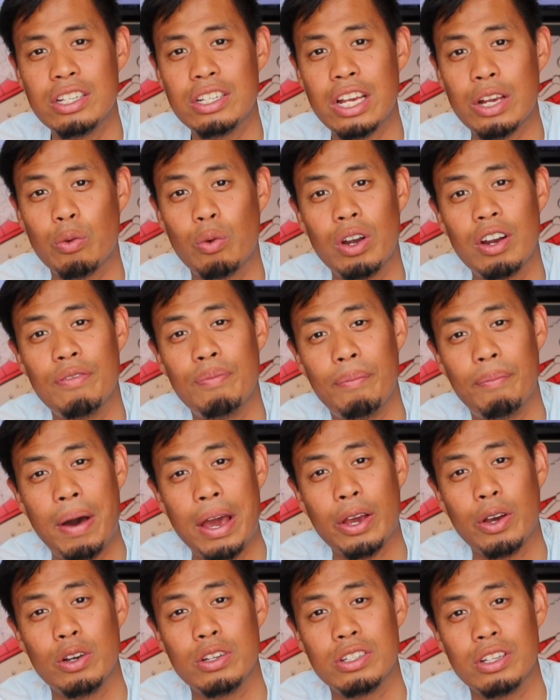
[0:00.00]
is like one of
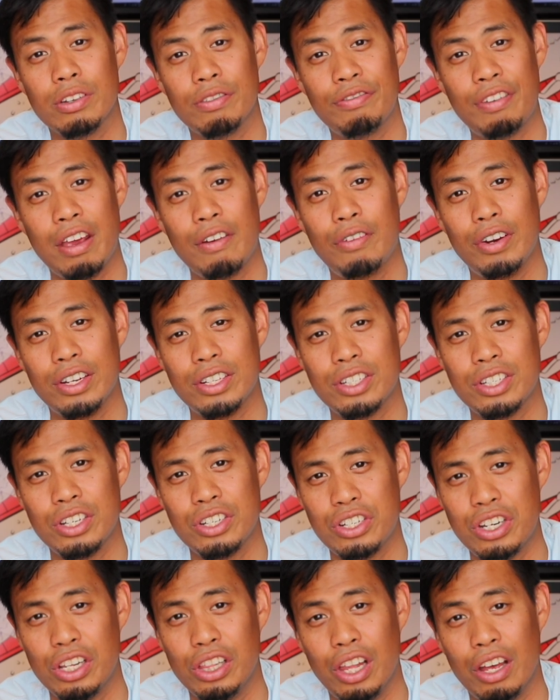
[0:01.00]
Maiko's favorites.
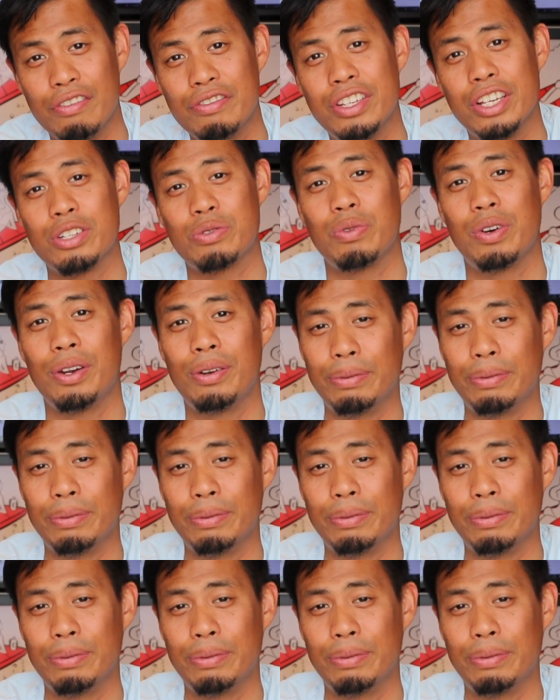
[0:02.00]
She loves this one.